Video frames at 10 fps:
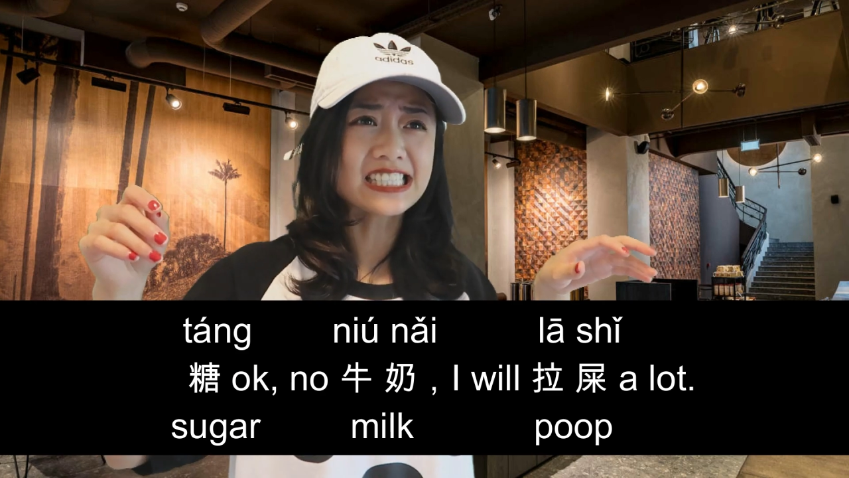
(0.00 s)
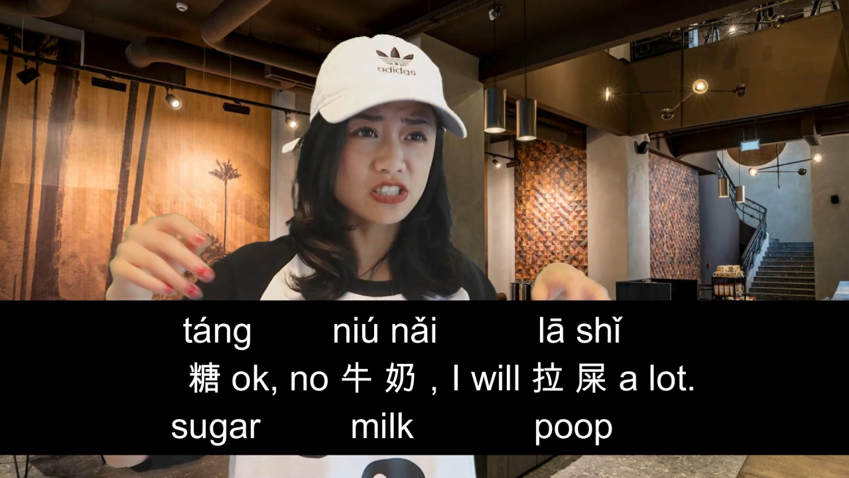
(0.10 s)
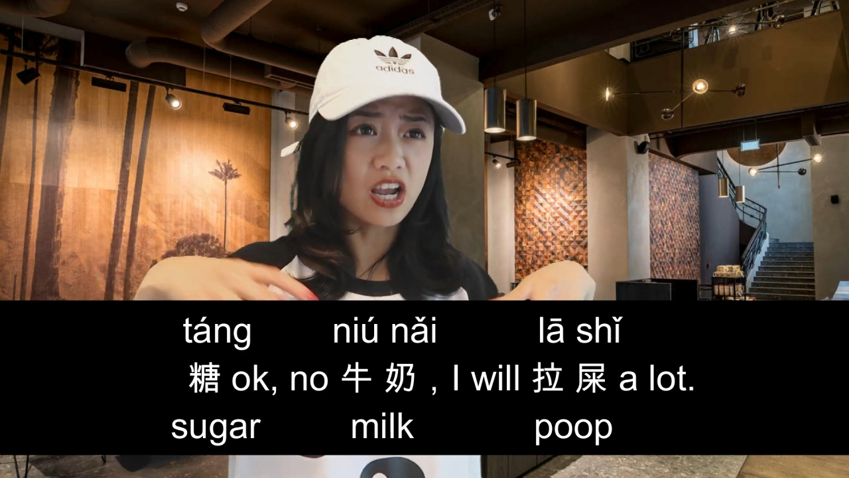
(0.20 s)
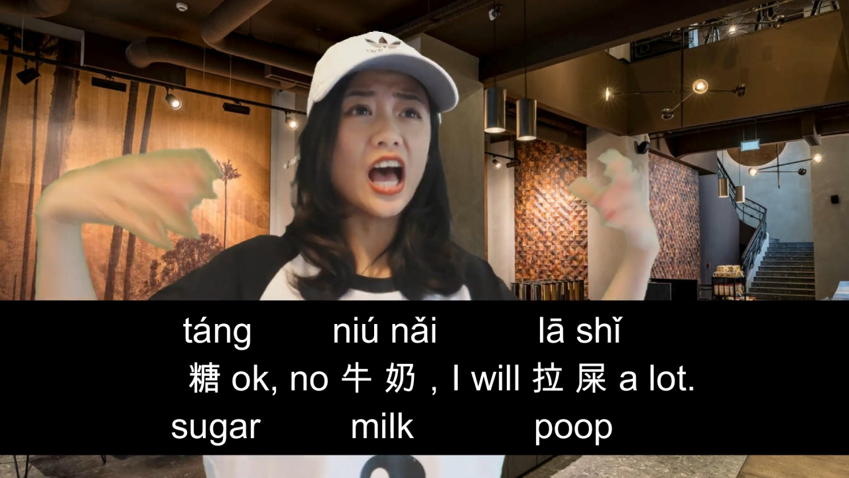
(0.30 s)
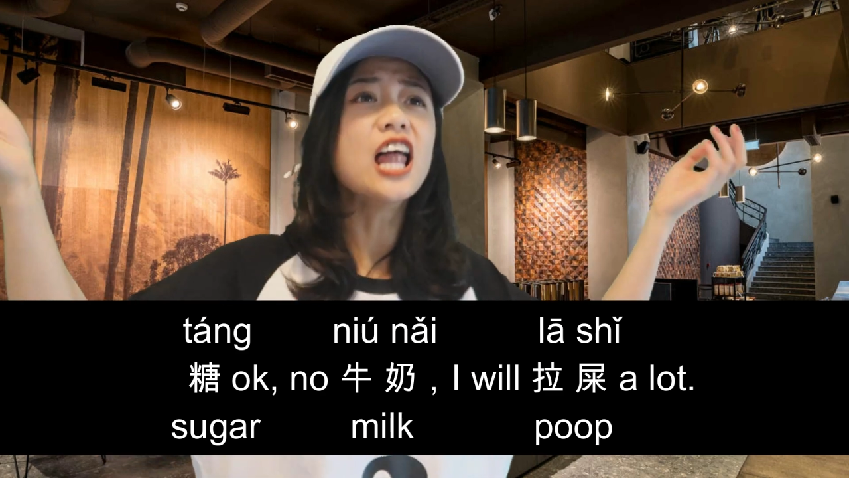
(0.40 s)
it
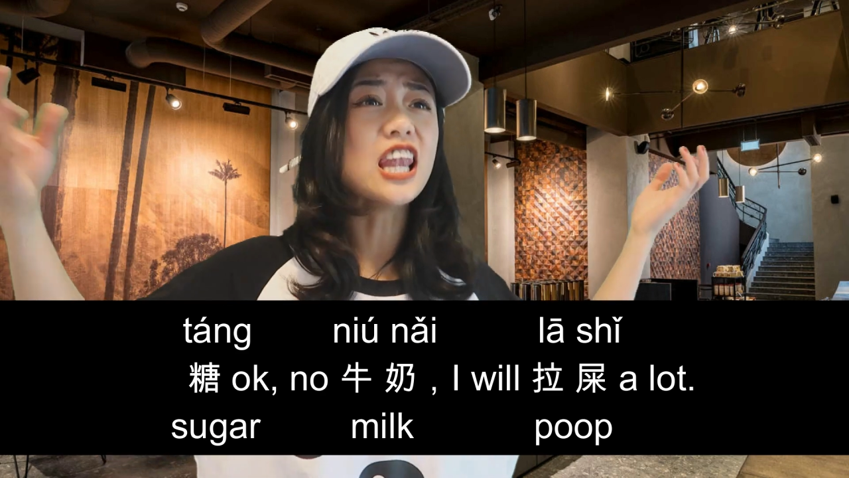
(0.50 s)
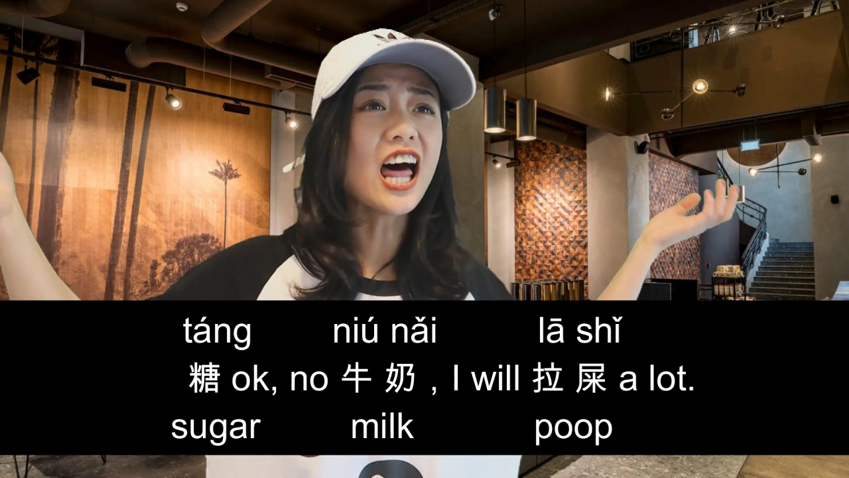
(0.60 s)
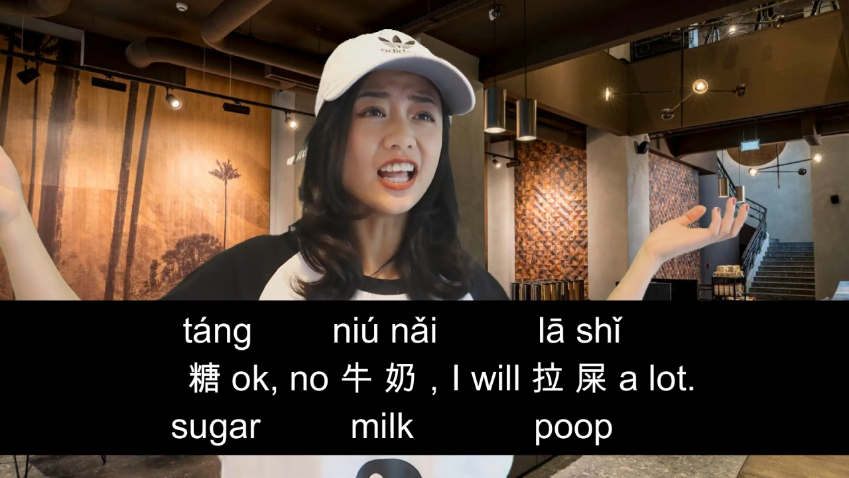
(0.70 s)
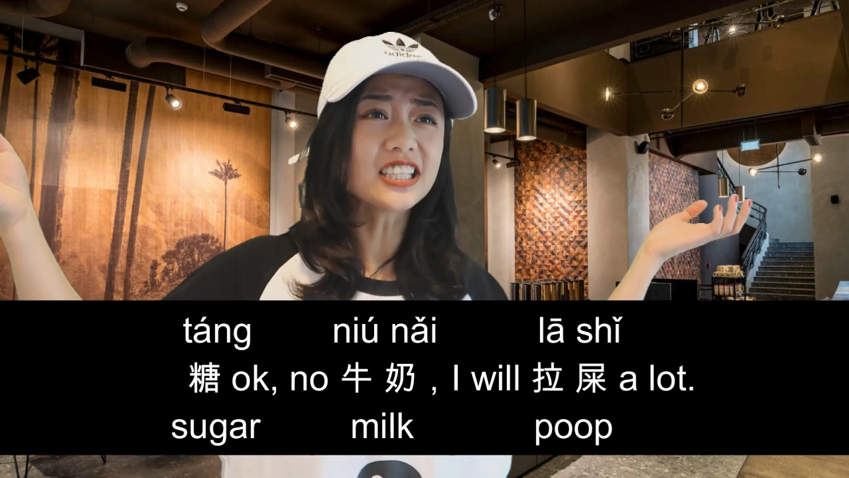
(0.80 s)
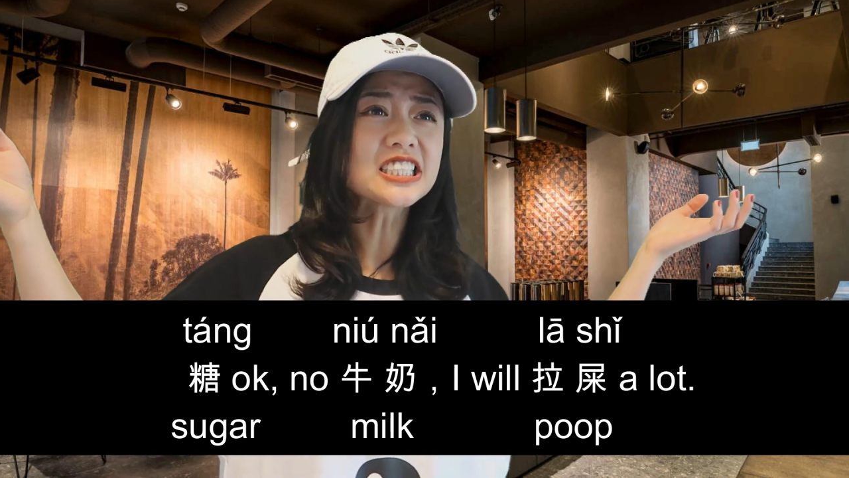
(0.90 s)
a
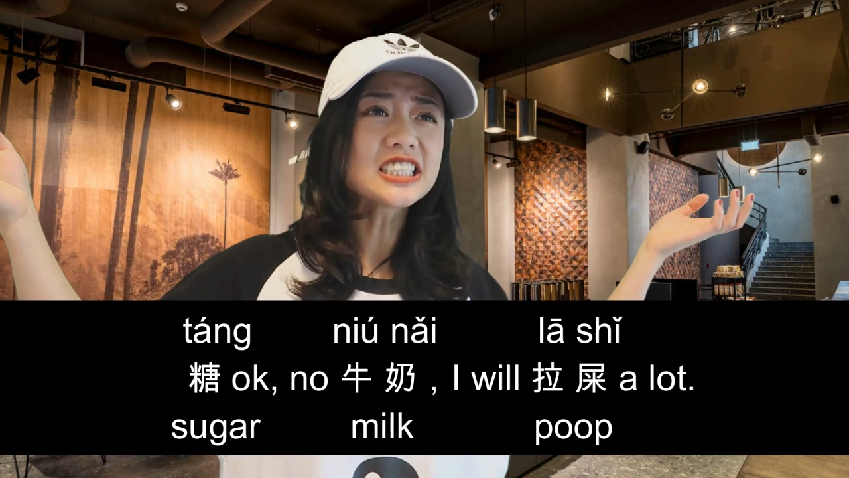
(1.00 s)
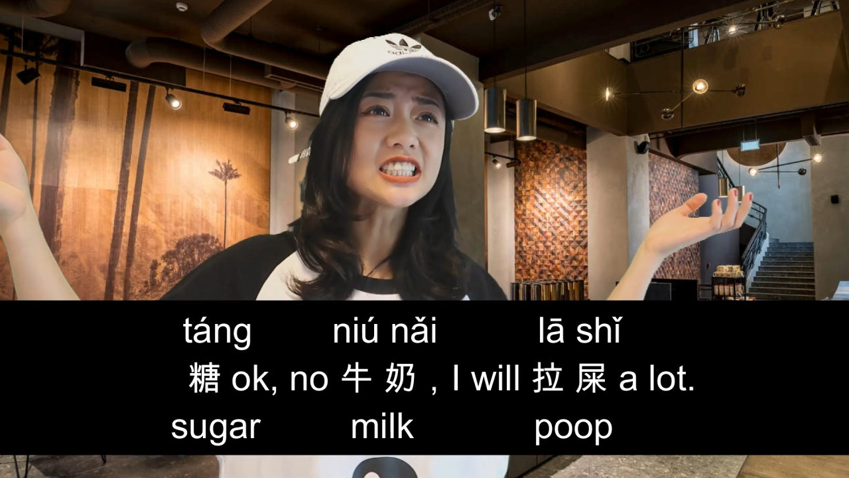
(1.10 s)
lot.